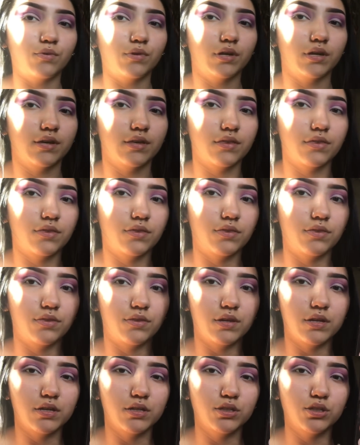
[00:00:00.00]
with
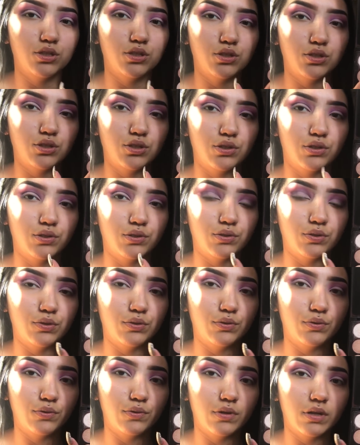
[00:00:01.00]
these
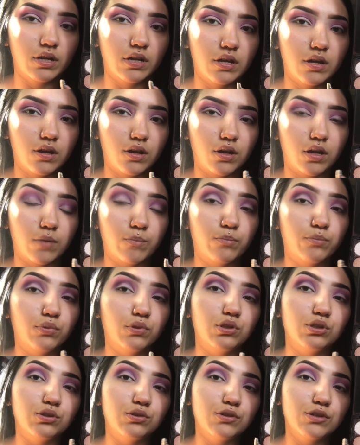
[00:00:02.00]
two
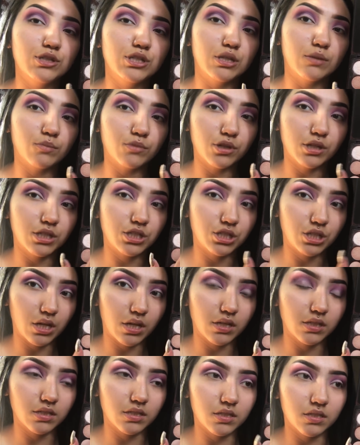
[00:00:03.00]
blue shimmery
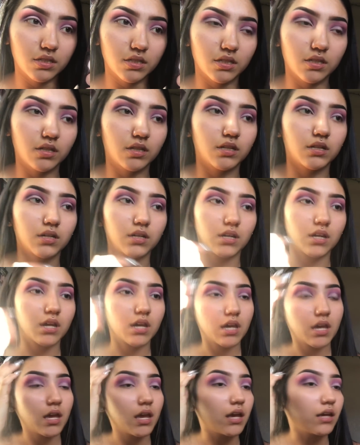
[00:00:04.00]
shades.
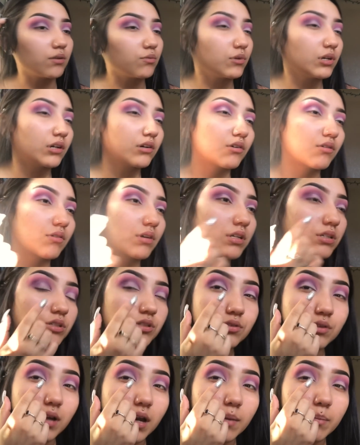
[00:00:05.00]
And we're going to